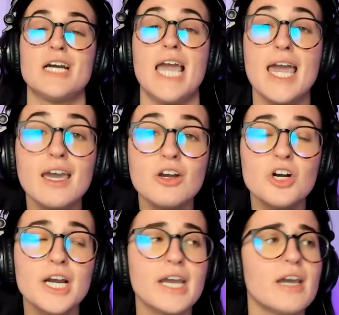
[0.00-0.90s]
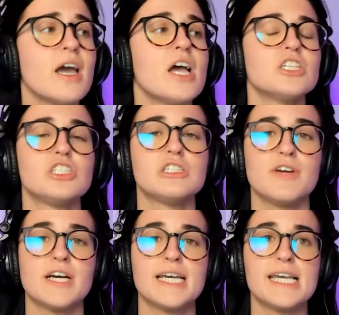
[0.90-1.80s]
very angry. She's
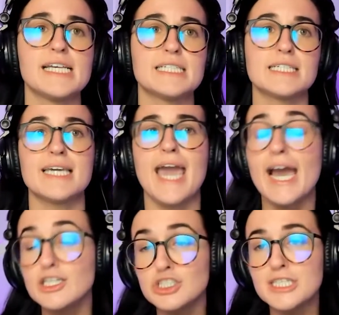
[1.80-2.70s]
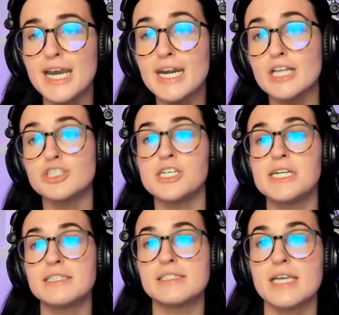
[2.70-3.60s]
very easily agitated. She
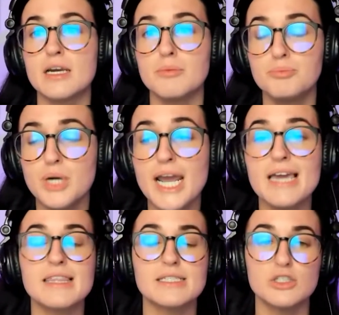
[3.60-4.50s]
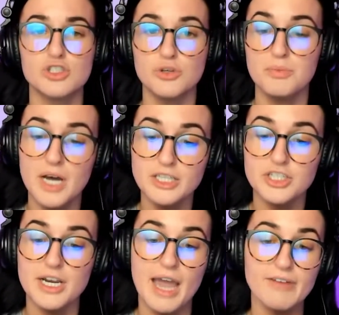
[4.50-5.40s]
needs to take a break. This is too
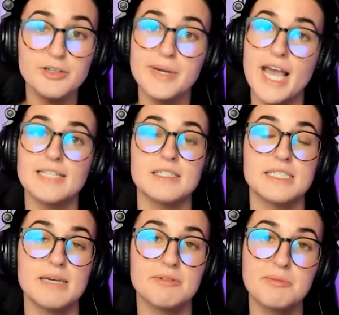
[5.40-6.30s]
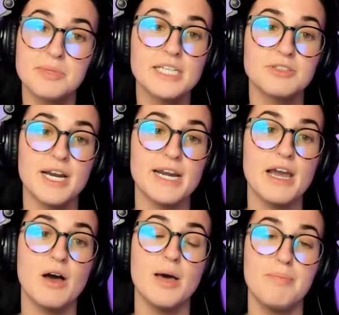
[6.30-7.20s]
much. And everybody has the same complaints right
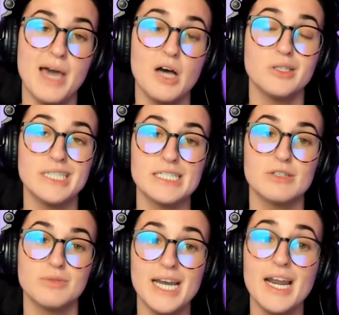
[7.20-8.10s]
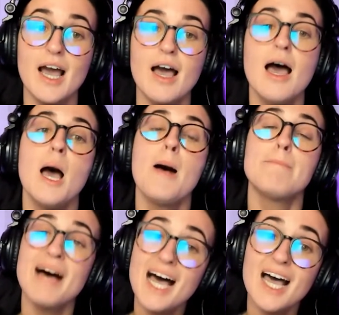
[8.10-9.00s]
now about Lisa Rinna.
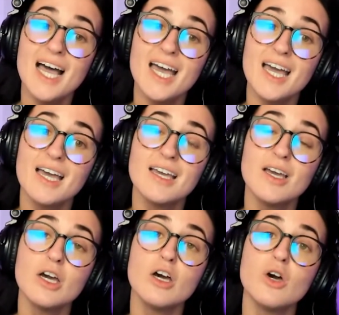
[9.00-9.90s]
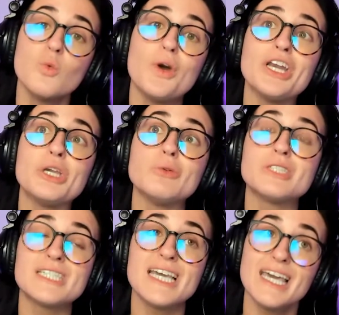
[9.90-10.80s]
But when you
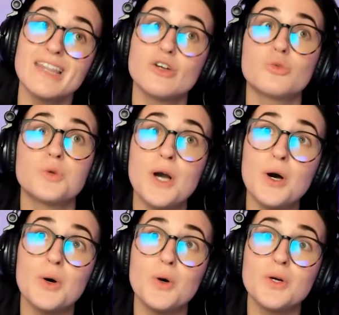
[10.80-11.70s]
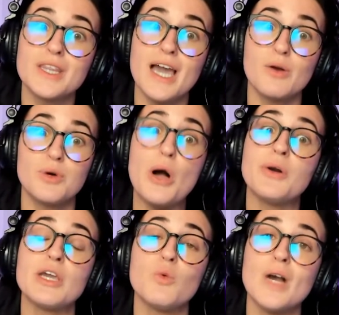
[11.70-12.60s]
see the road that
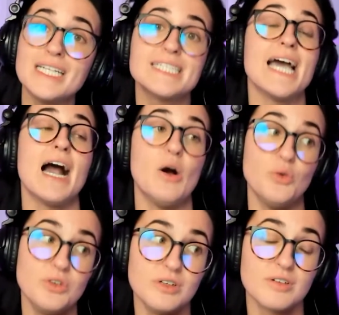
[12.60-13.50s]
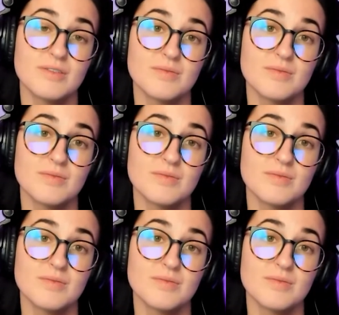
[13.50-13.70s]
RHONY went down